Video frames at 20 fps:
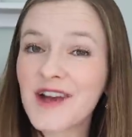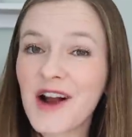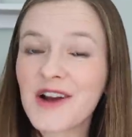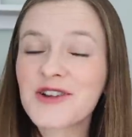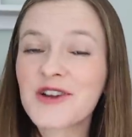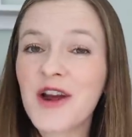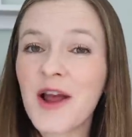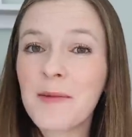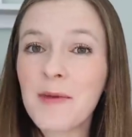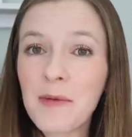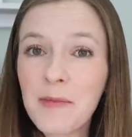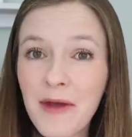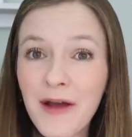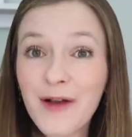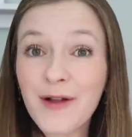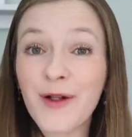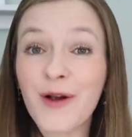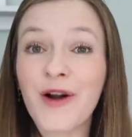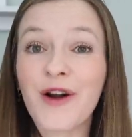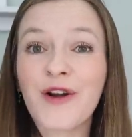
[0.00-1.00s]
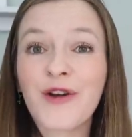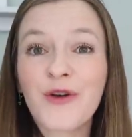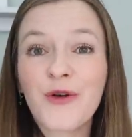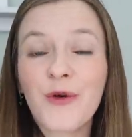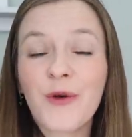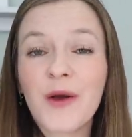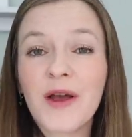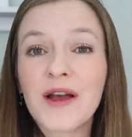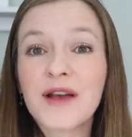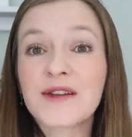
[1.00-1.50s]
Dr. Emmi Pikler,
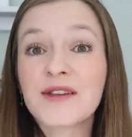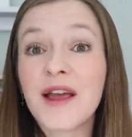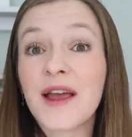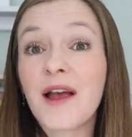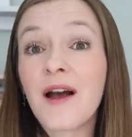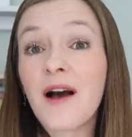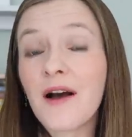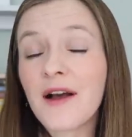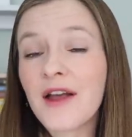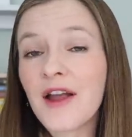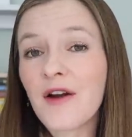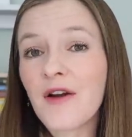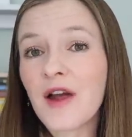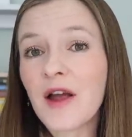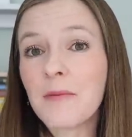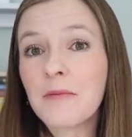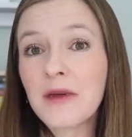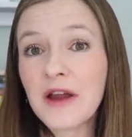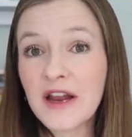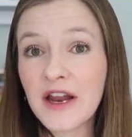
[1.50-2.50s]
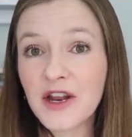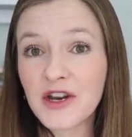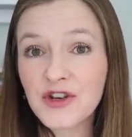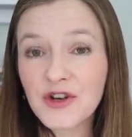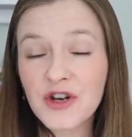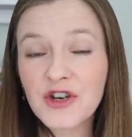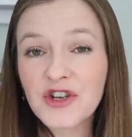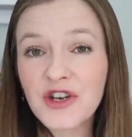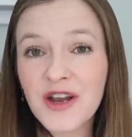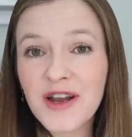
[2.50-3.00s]
who is a Hungarian
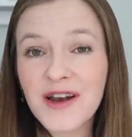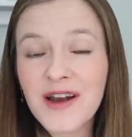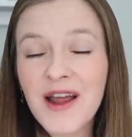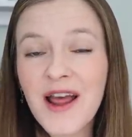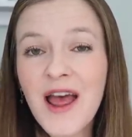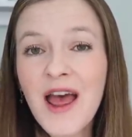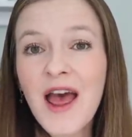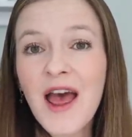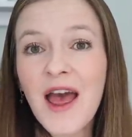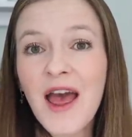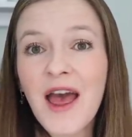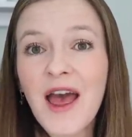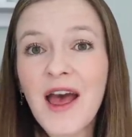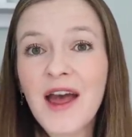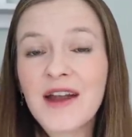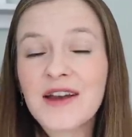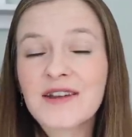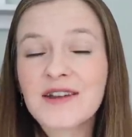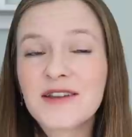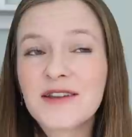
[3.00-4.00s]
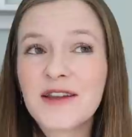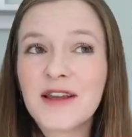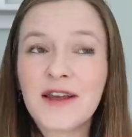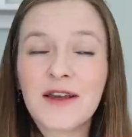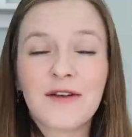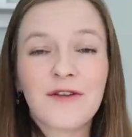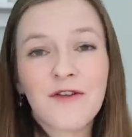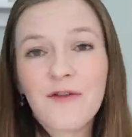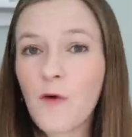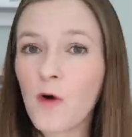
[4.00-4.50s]
pediatrician and
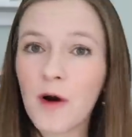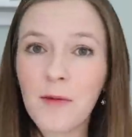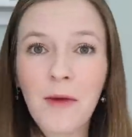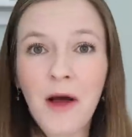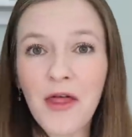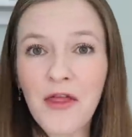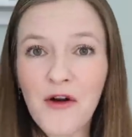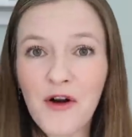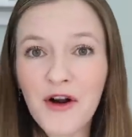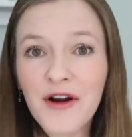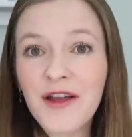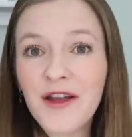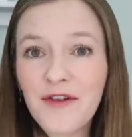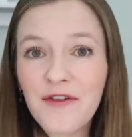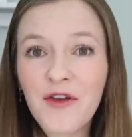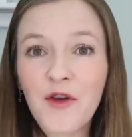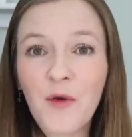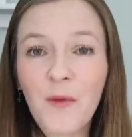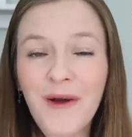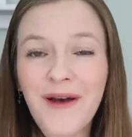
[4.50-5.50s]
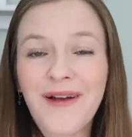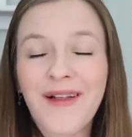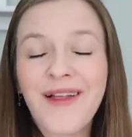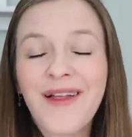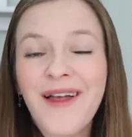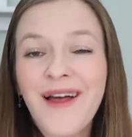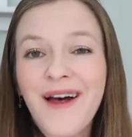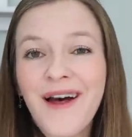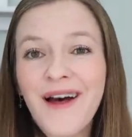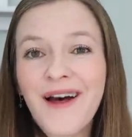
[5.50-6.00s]
the foremother, if you
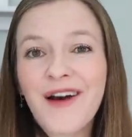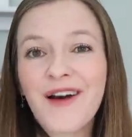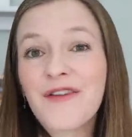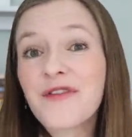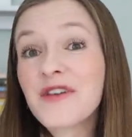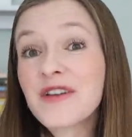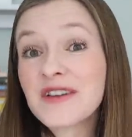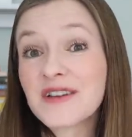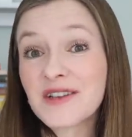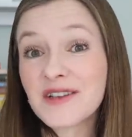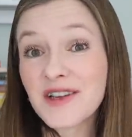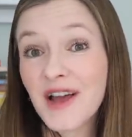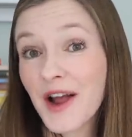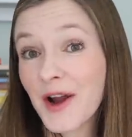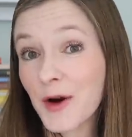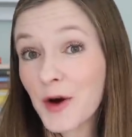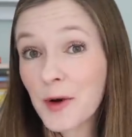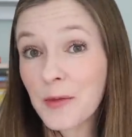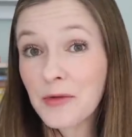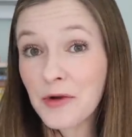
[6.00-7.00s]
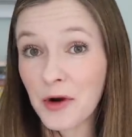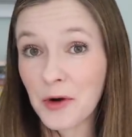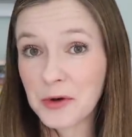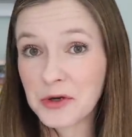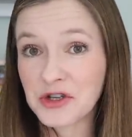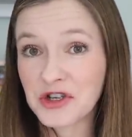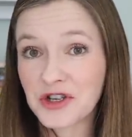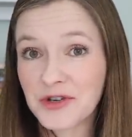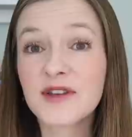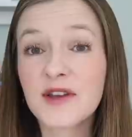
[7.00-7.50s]
will, of this entire
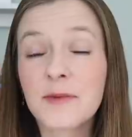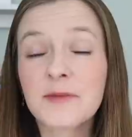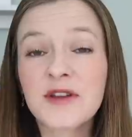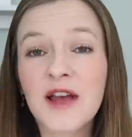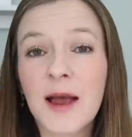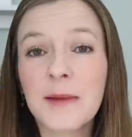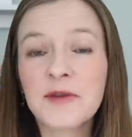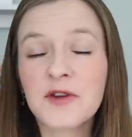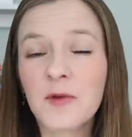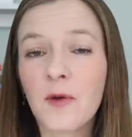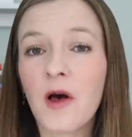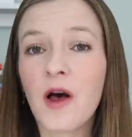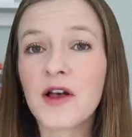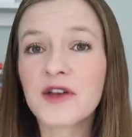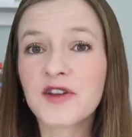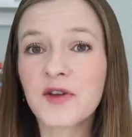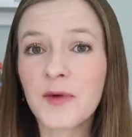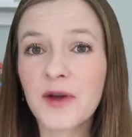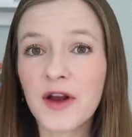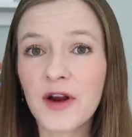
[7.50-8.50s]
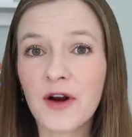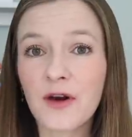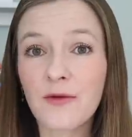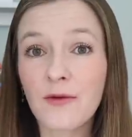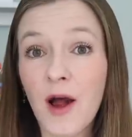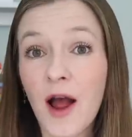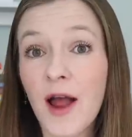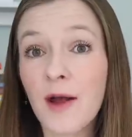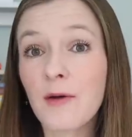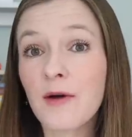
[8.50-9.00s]
approach. Sometimes you will also hear
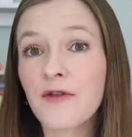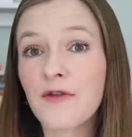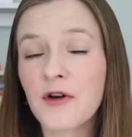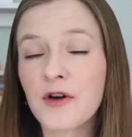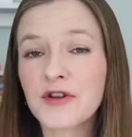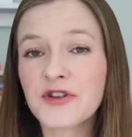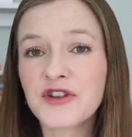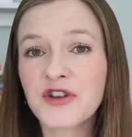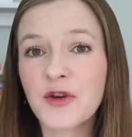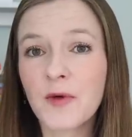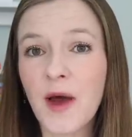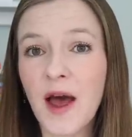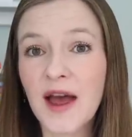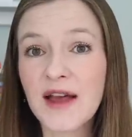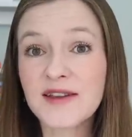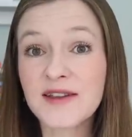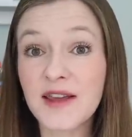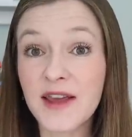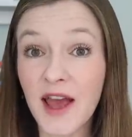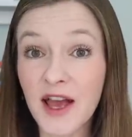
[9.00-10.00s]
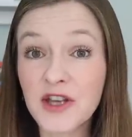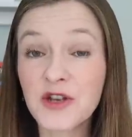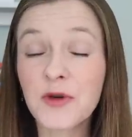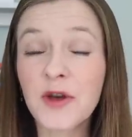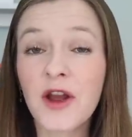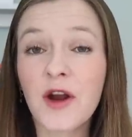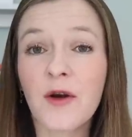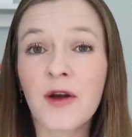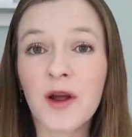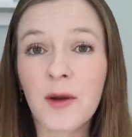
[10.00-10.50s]
RIE referred to as the
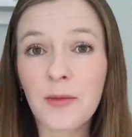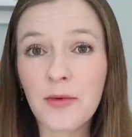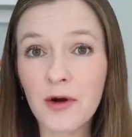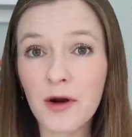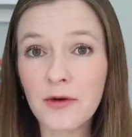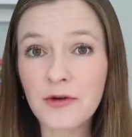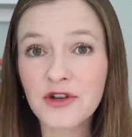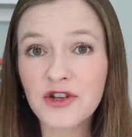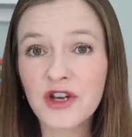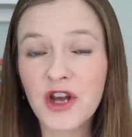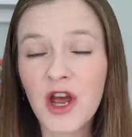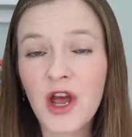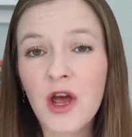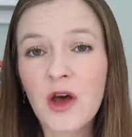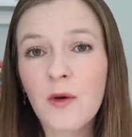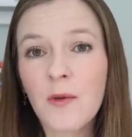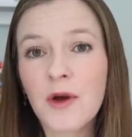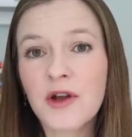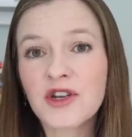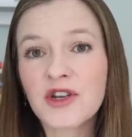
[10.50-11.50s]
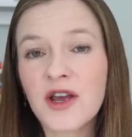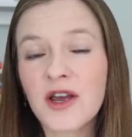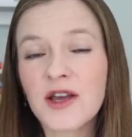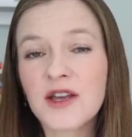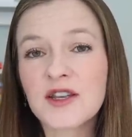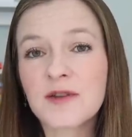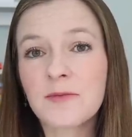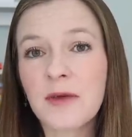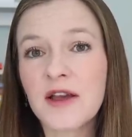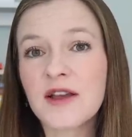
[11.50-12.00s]
educaring approach, which
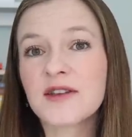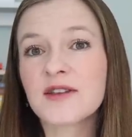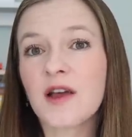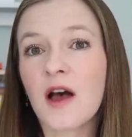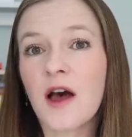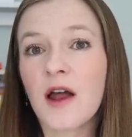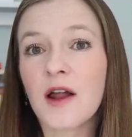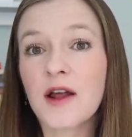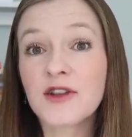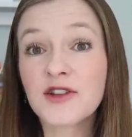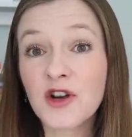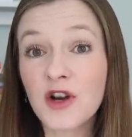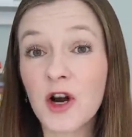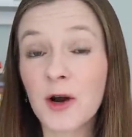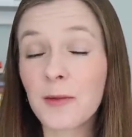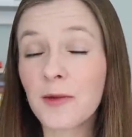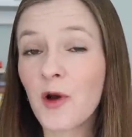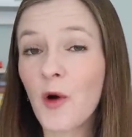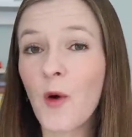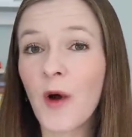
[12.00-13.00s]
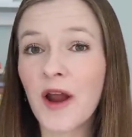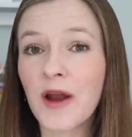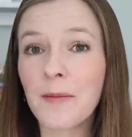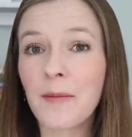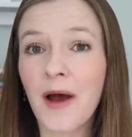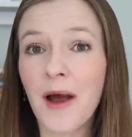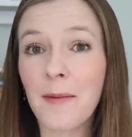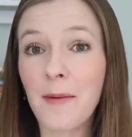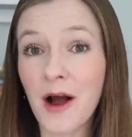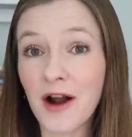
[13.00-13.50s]
is based on a term coined
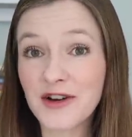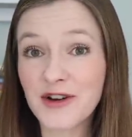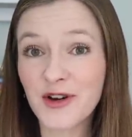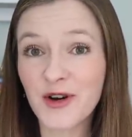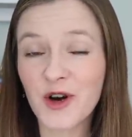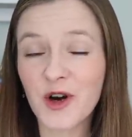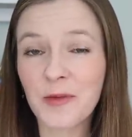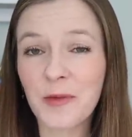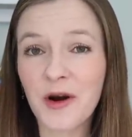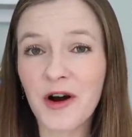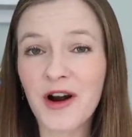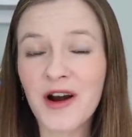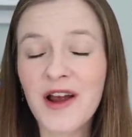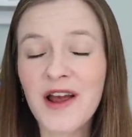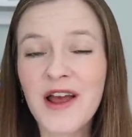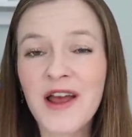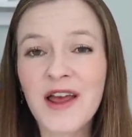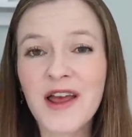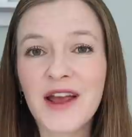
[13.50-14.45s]
by Magda Gerber.